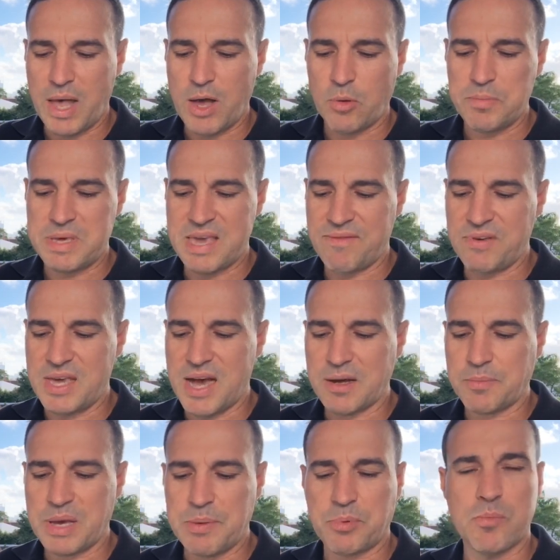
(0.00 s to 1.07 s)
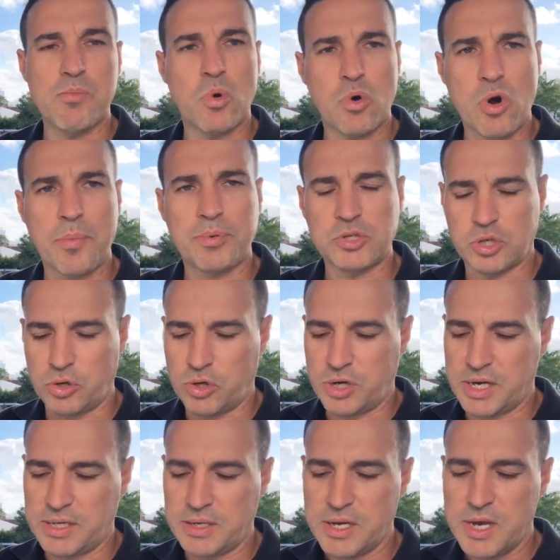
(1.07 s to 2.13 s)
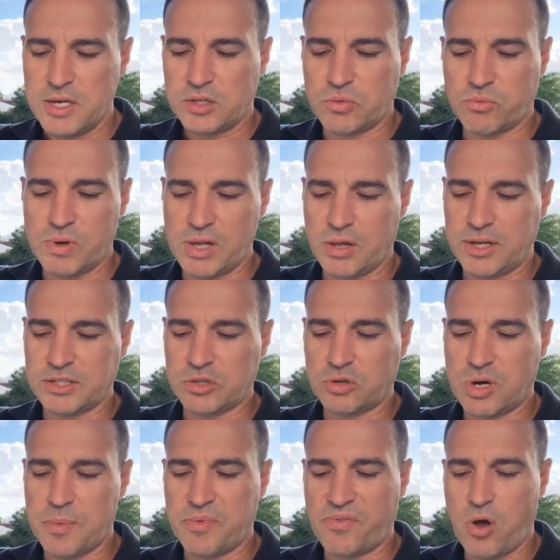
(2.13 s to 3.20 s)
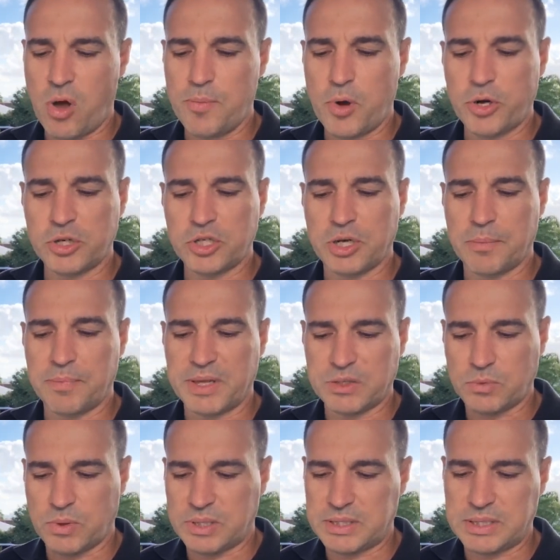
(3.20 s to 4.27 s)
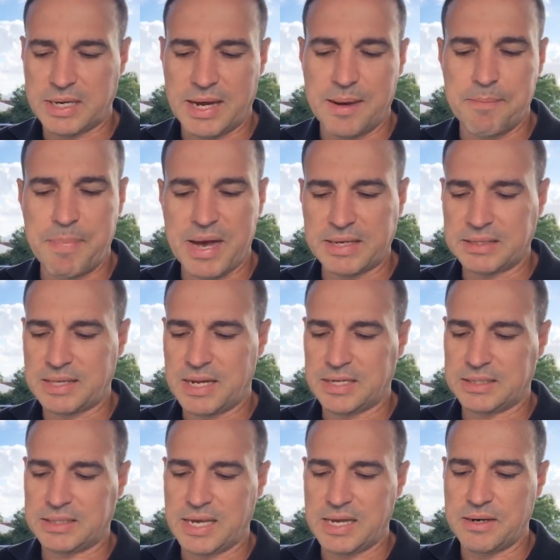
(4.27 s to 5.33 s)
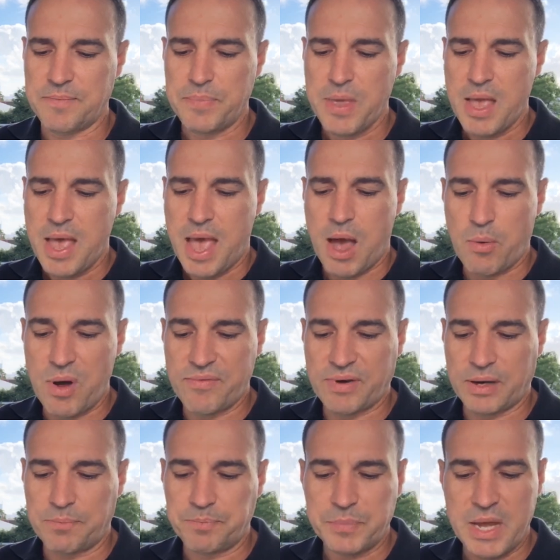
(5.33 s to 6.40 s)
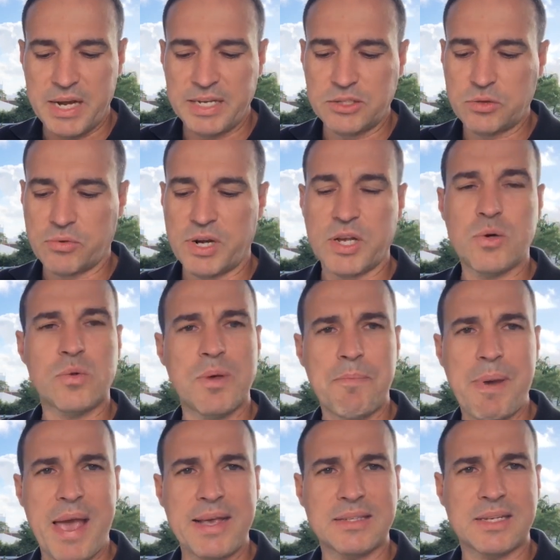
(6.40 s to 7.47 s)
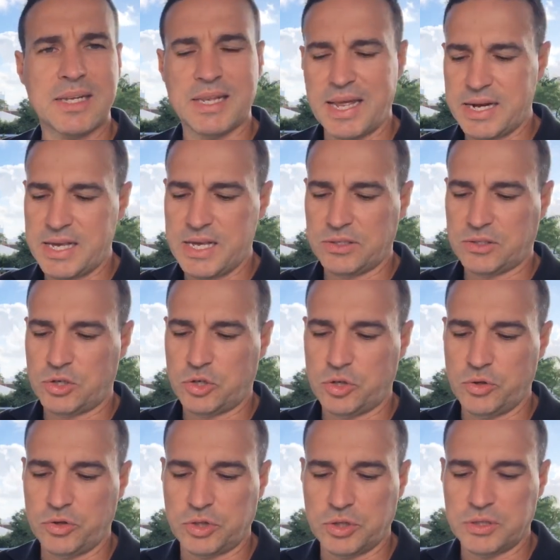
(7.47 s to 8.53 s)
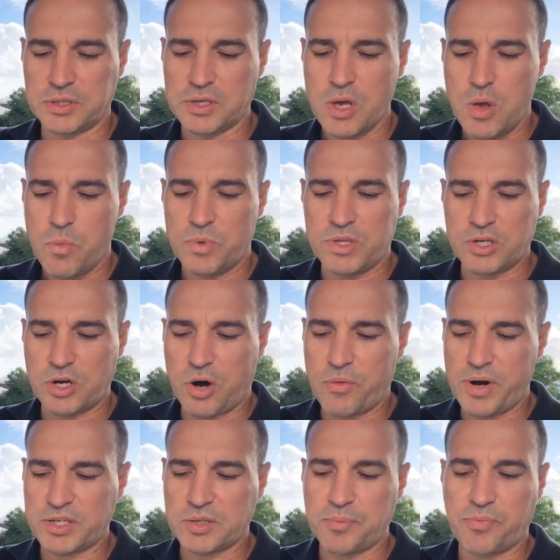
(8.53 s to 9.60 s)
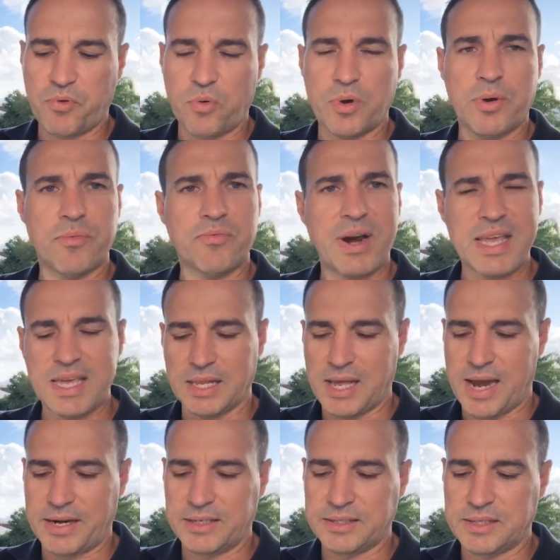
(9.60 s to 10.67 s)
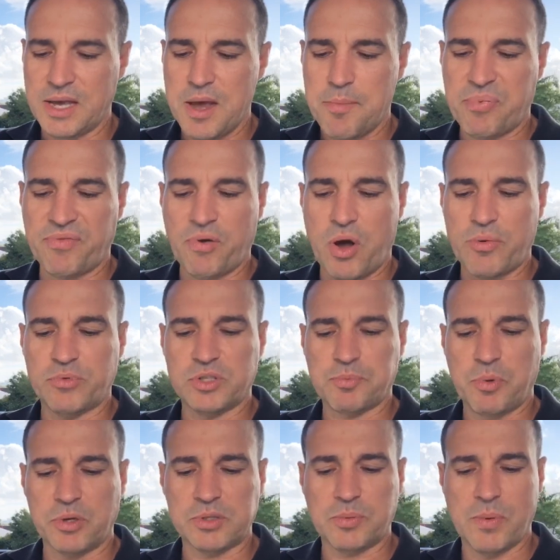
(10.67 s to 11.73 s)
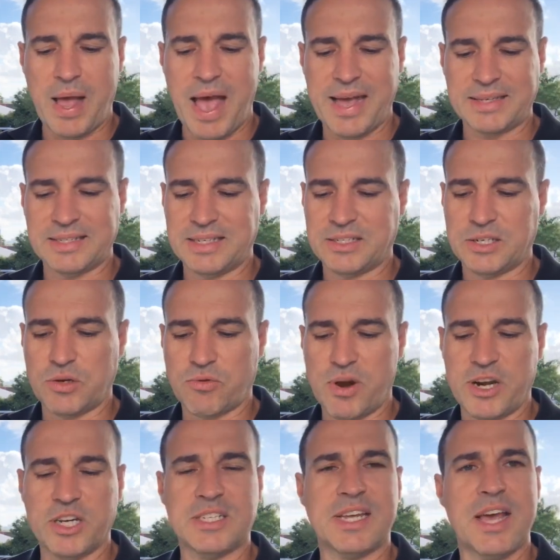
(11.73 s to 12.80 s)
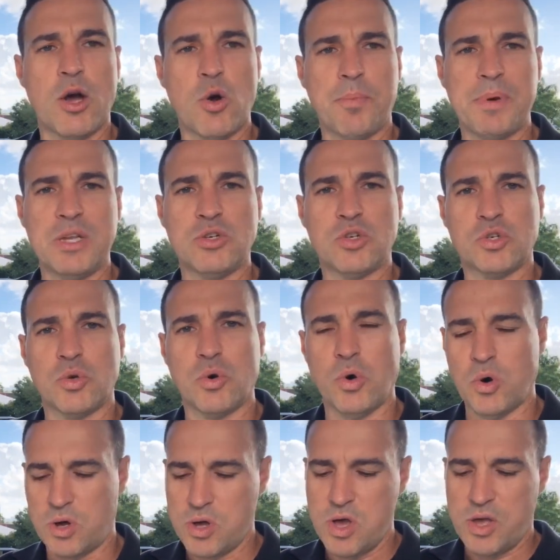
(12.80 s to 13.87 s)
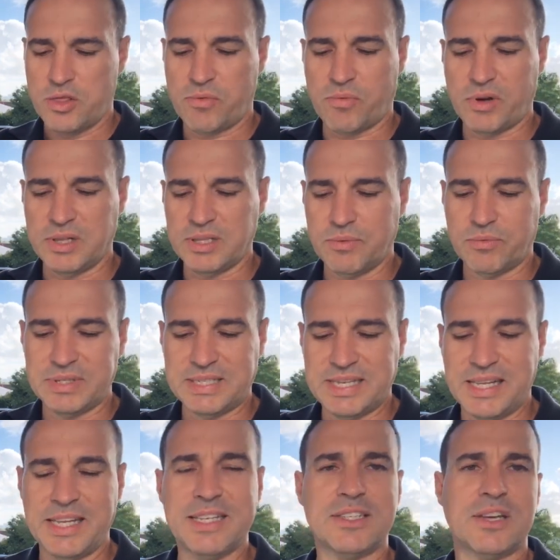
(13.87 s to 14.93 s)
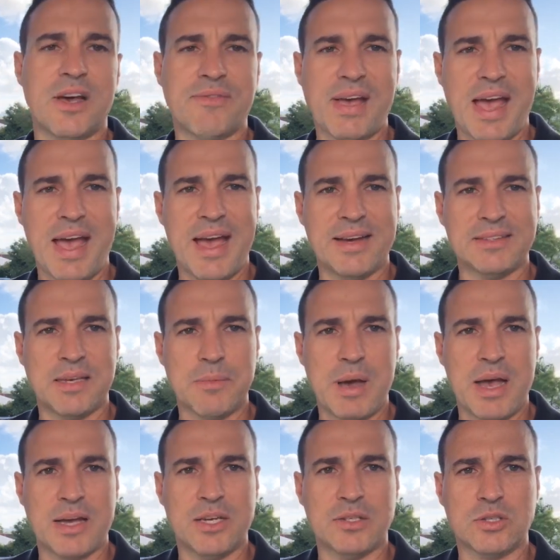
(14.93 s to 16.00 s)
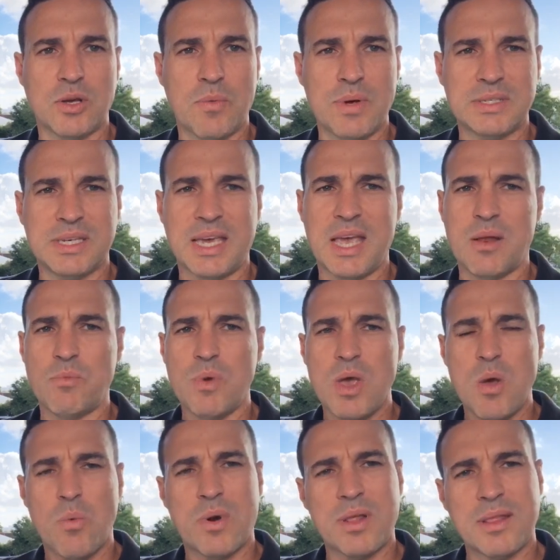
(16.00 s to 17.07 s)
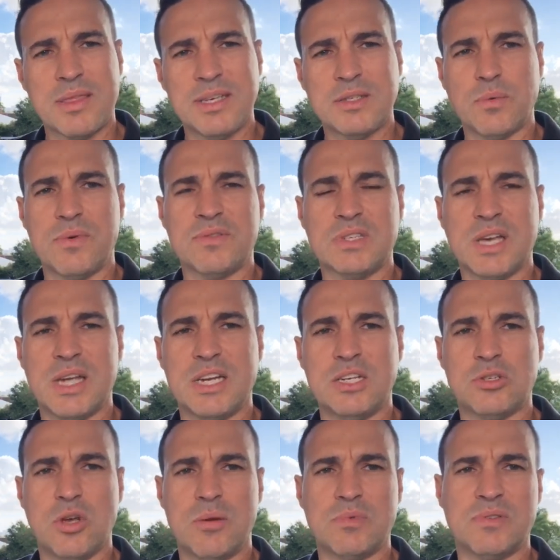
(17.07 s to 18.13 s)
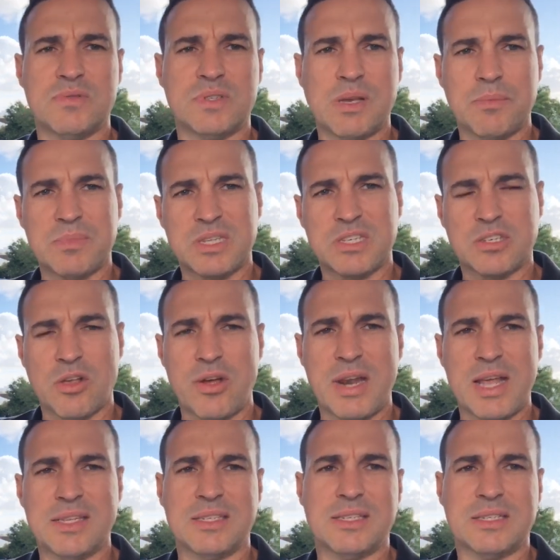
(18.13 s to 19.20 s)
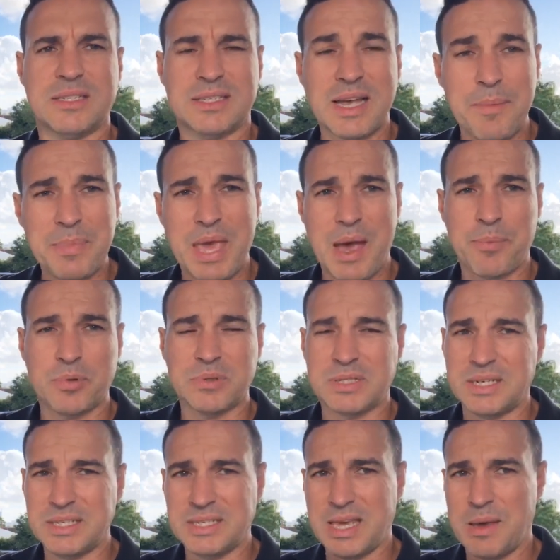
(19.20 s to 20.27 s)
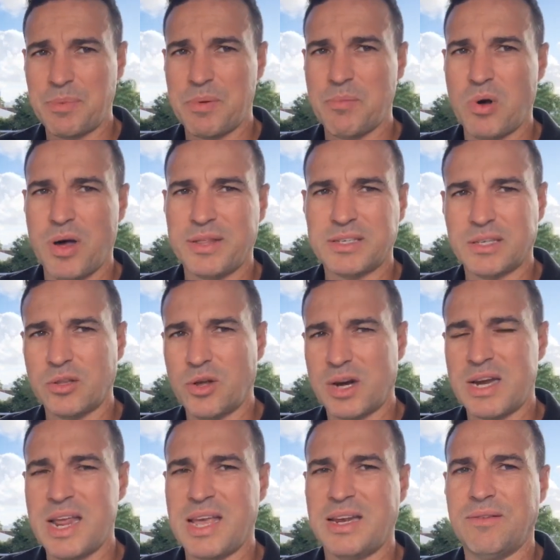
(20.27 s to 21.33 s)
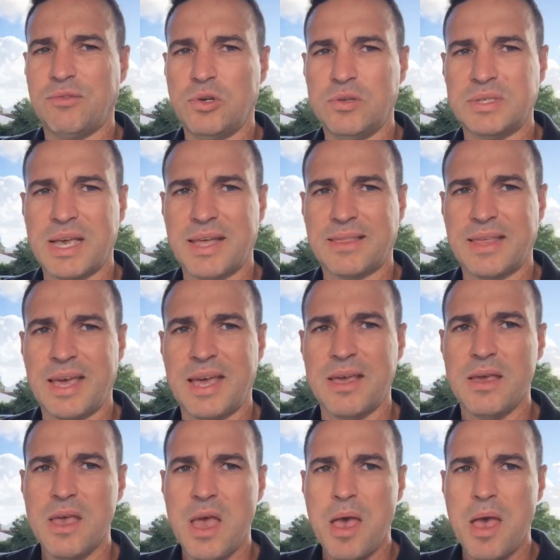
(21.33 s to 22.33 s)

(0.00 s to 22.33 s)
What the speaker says: help give young people more opportunity to realise the dream of home ownership, and that's what Mark Stonart said. However, it is critical that banks and lending institutions, with the direct support of regulators, provide responsible access to credit to help ensure the resilience of our housing market. So once again, one of the things that we've seen in terms of some of the slowdowns in some capital cities, keep in mind there's a lot of negative news out there,